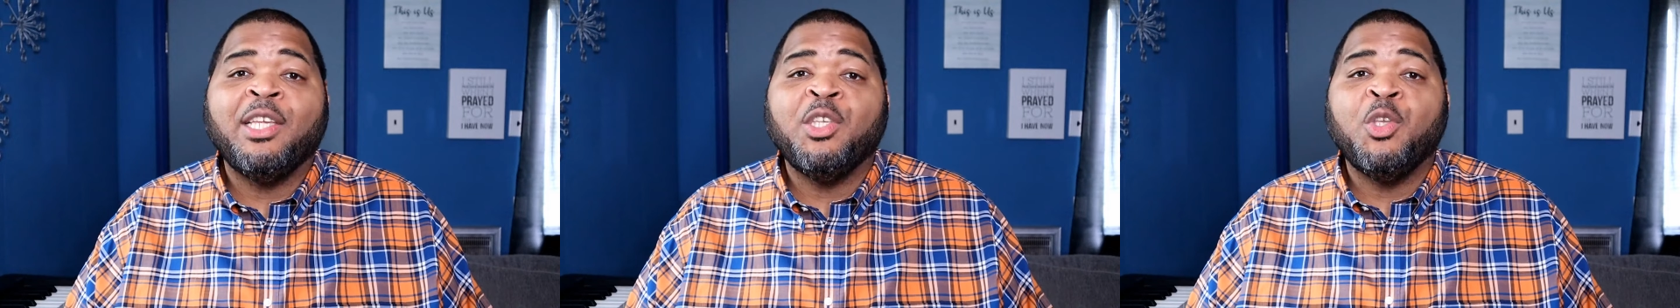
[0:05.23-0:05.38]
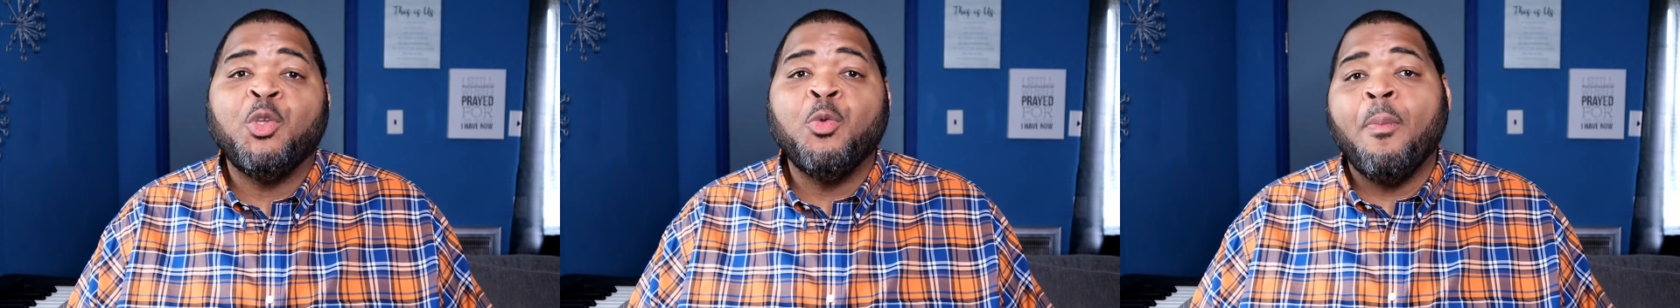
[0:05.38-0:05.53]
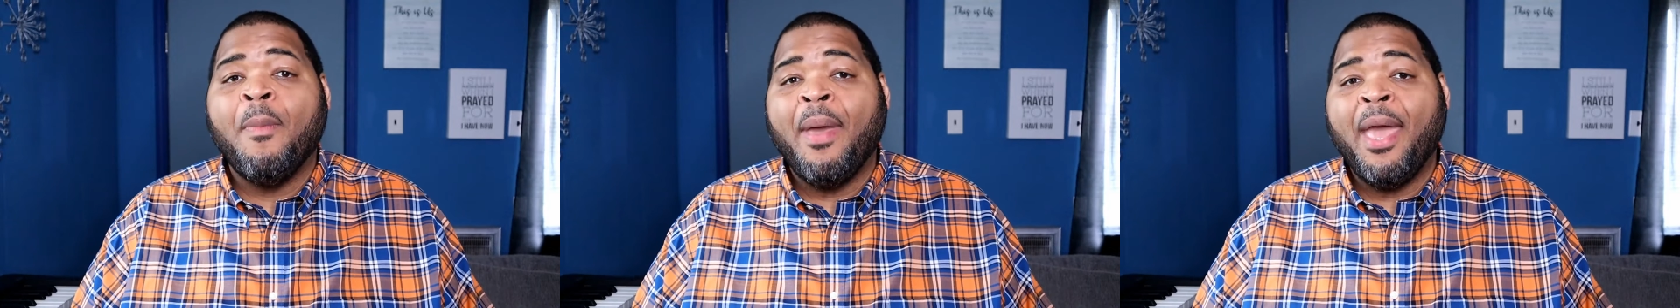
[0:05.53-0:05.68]

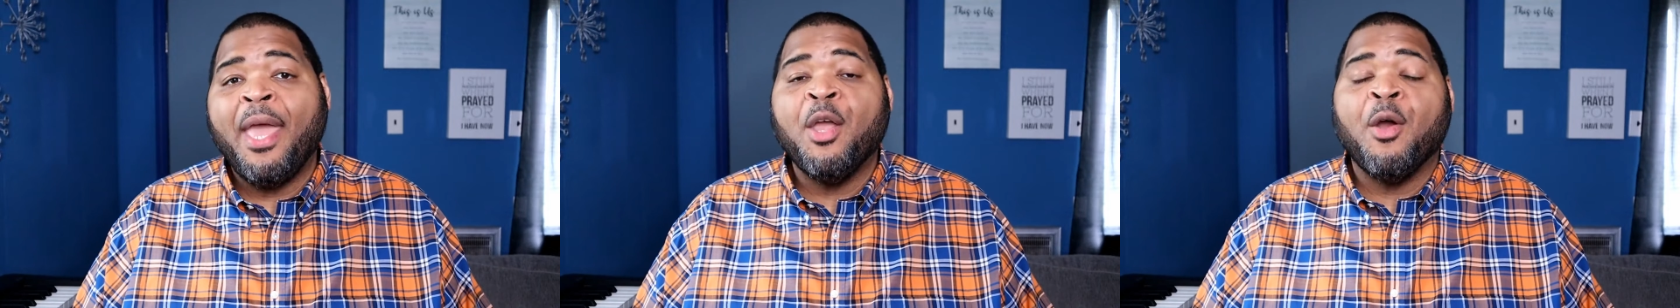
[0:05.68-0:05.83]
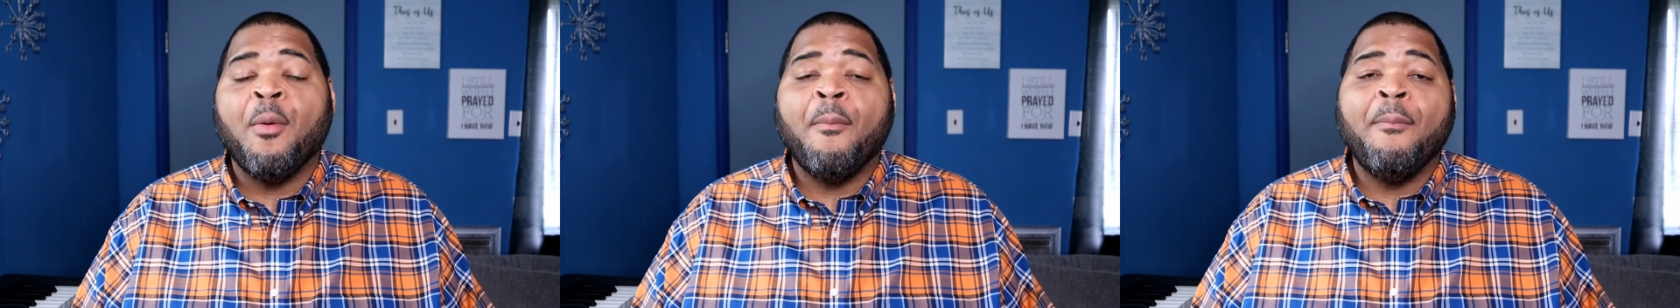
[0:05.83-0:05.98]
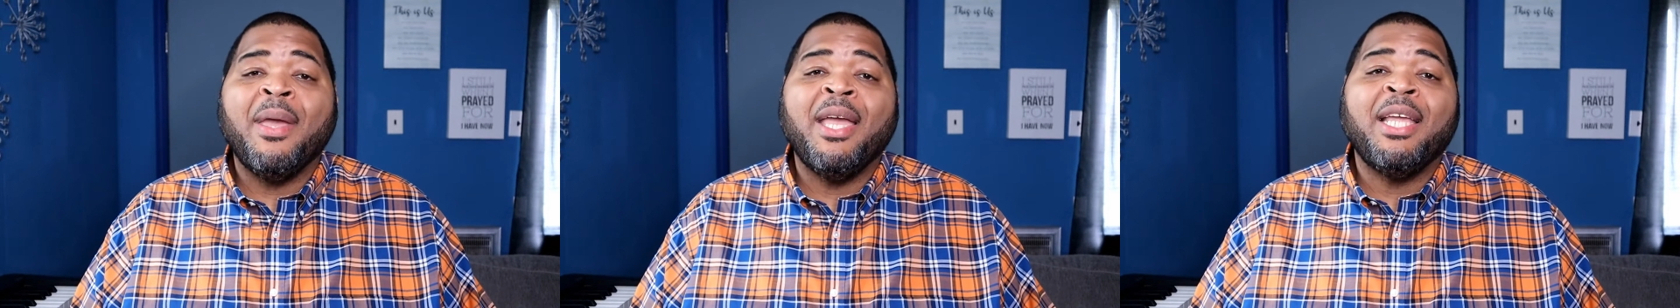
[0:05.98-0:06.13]
that you
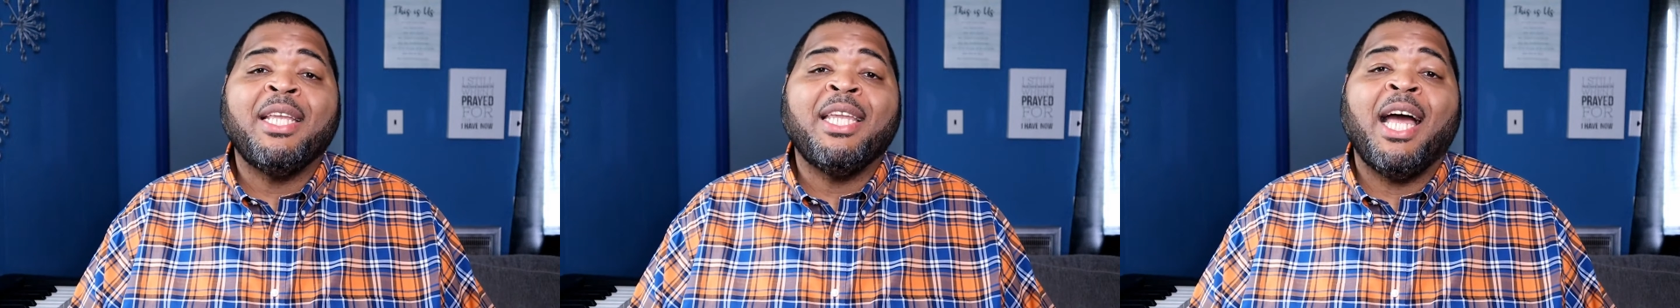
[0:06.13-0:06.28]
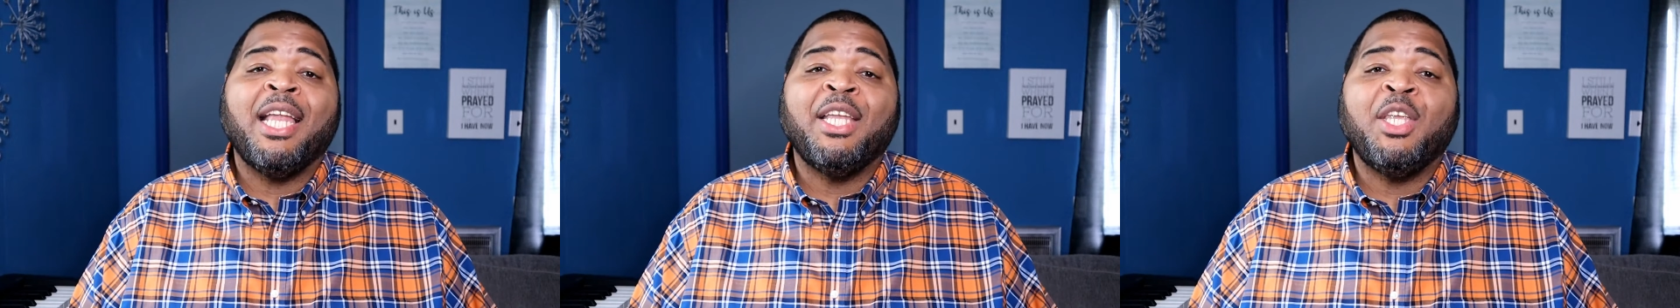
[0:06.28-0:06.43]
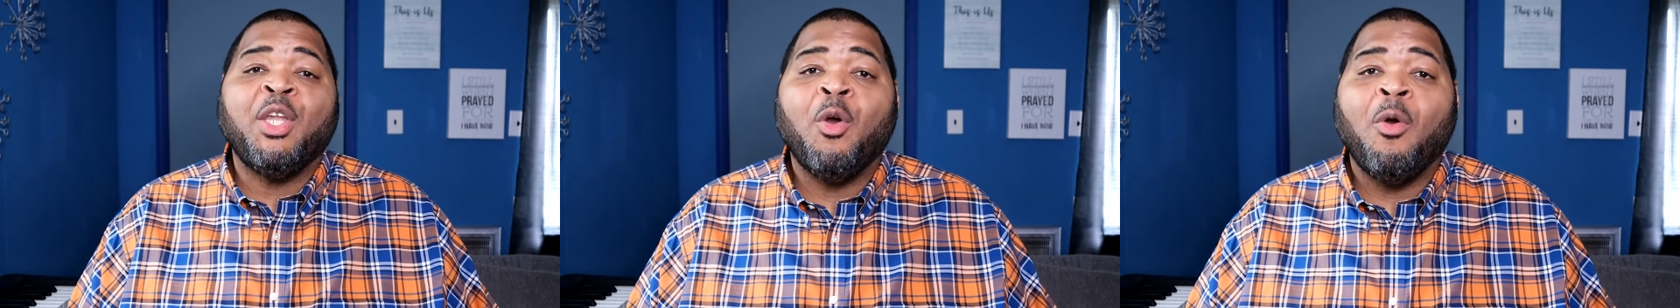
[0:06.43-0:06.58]
may or may
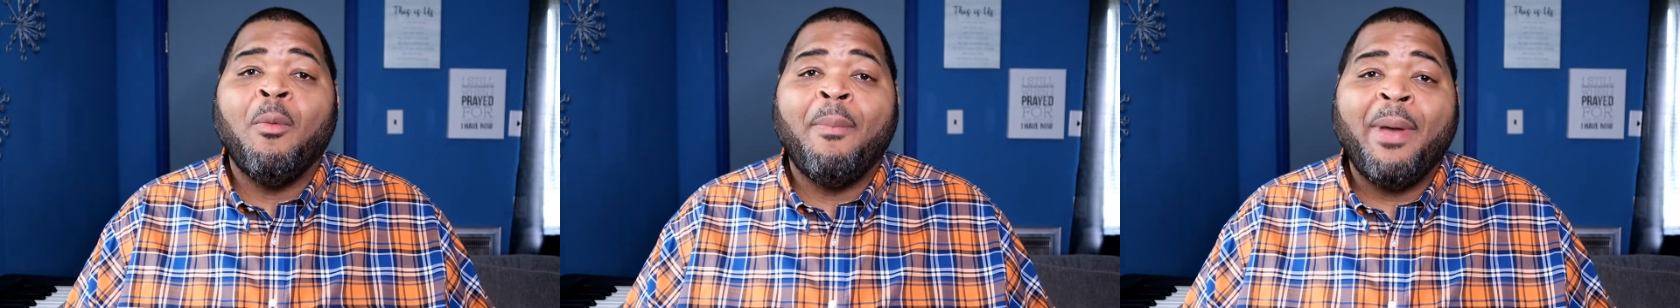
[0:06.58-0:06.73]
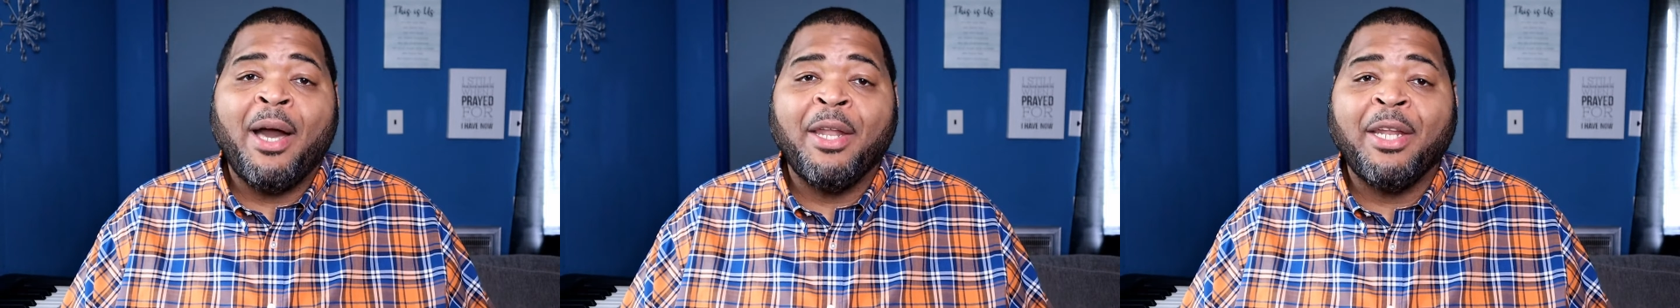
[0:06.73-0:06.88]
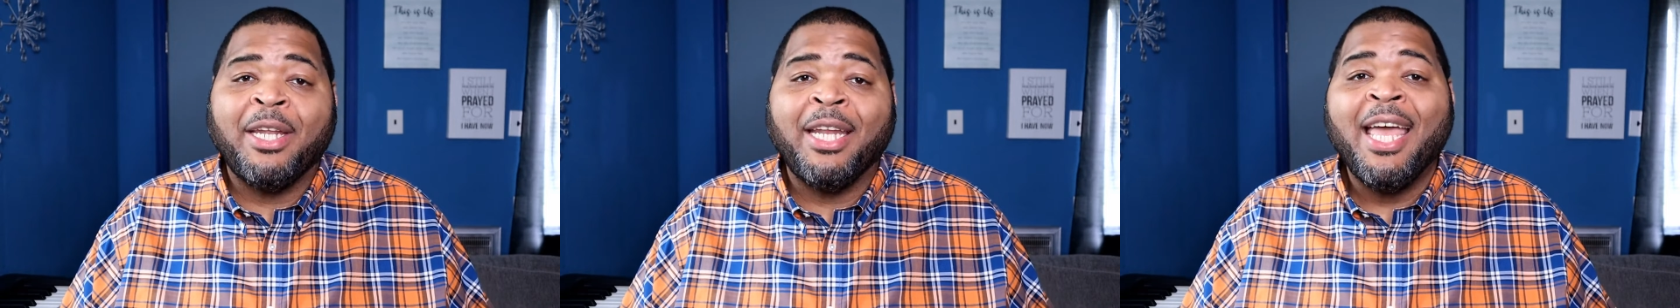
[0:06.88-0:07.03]
not know
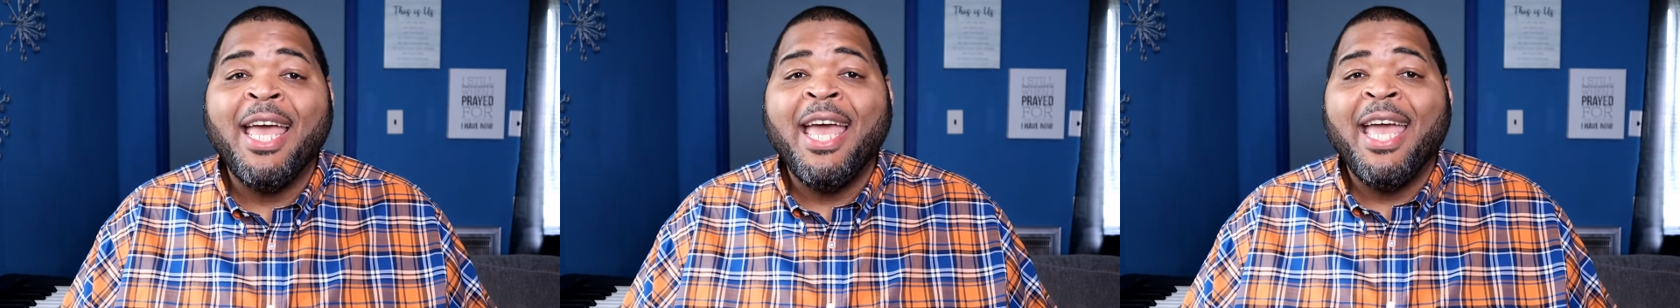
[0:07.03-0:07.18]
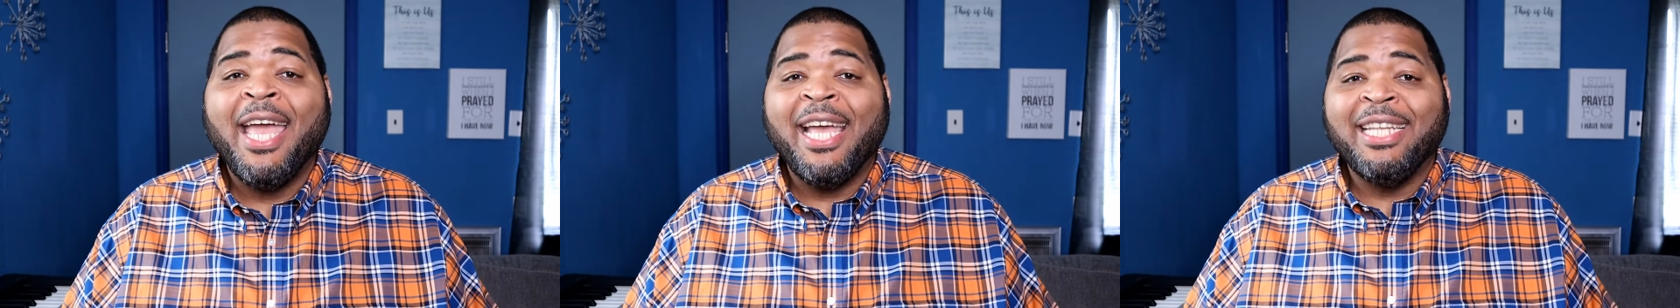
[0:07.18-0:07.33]
about it.